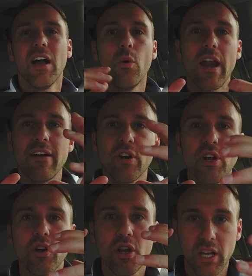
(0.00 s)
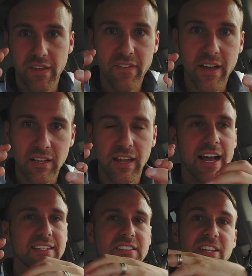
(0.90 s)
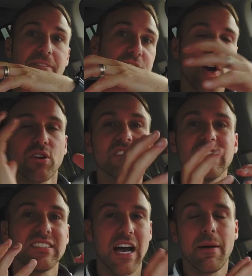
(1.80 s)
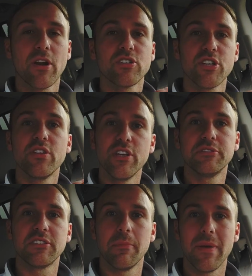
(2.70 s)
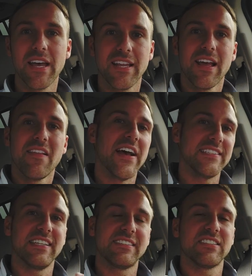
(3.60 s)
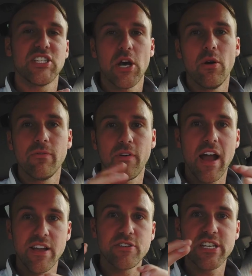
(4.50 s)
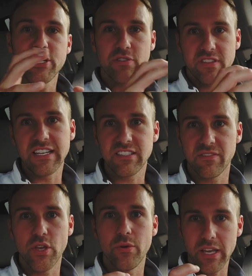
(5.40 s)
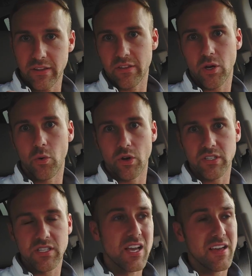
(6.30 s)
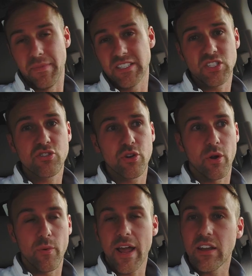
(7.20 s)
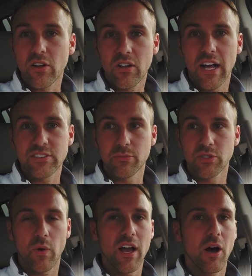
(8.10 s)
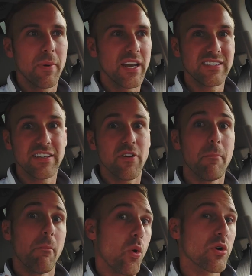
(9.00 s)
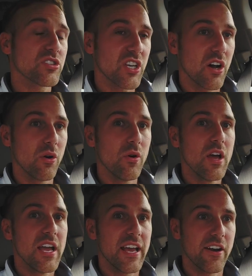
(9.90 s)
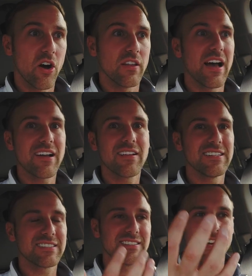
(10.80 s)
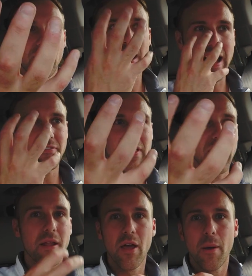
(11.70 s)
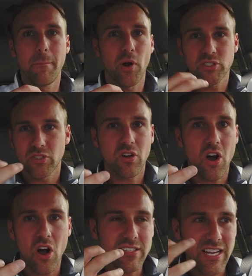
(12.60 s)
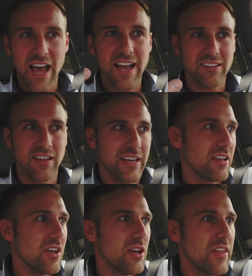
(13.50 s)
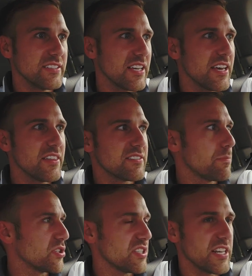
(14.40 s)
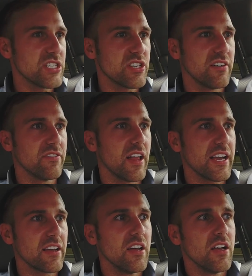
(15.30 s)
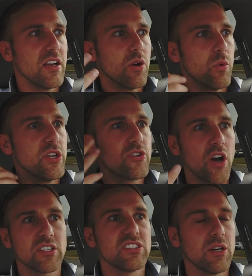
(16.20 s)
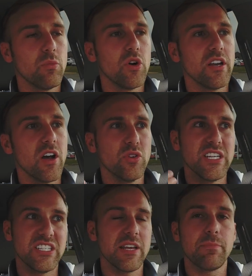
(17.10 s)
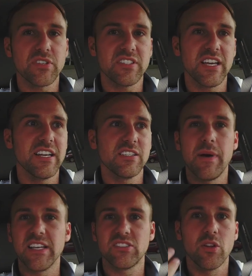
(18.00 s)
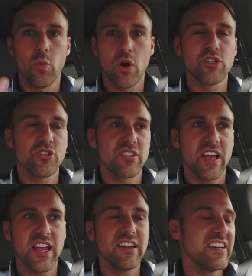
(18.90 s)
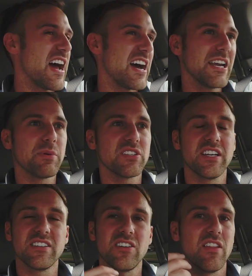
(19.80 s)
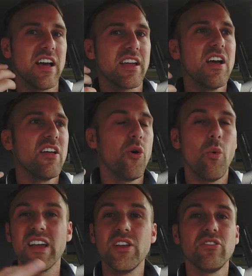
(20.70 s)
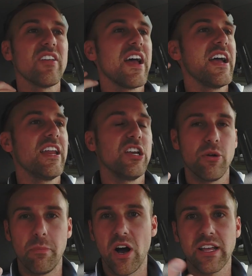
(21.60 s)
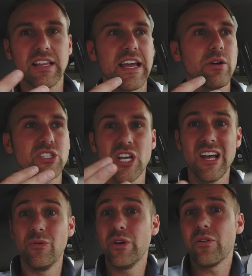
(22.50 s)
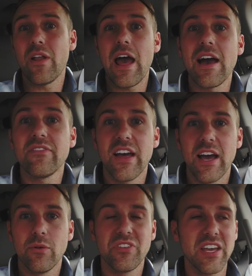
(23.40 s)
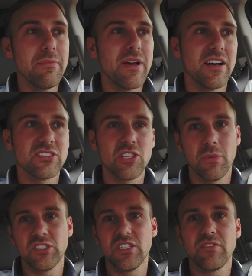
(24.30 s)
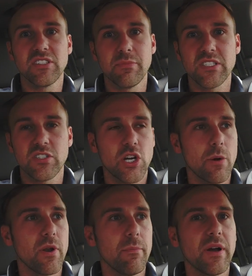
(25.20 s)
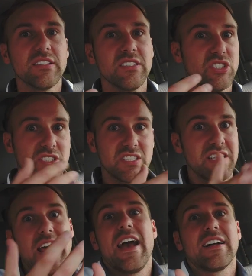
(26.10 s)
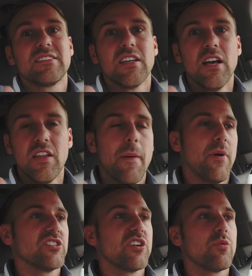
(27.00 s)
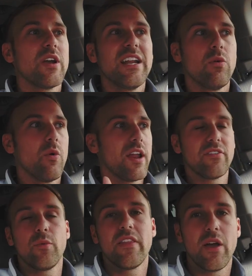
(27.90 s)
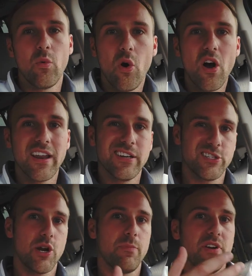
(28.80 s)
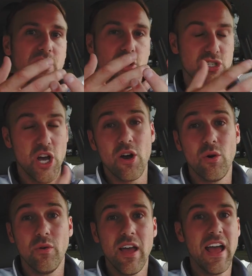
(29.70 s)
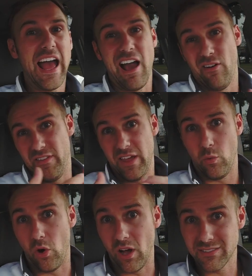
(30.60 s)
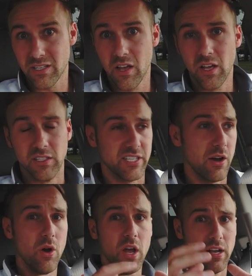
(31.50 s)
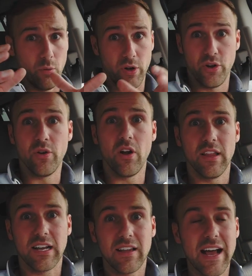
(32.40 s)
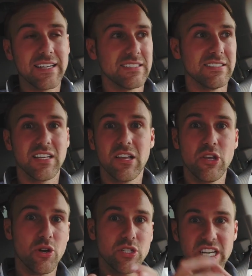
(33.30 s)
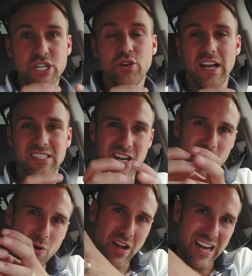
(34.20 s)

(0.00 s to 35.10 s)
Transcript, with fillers: Whenever you're in that class, the first assignment or two that you submit, that sets the tone for how your teacher thinks of you in the course. And this is true in a regular classroom as well, but it's even more so in an online class because they don't have that personal contact. Like they say this percentage of like, when you talk to someone, only ten percent is based on the words you're saying. ninety percent is on like the way you say it and your body language. Well, you don't have that. With emails, so much stuff gets misinterpreted because it's just text. That person can read it whatever way they want and interpret your tone however they want. So when you're doing online classes, your teacher has no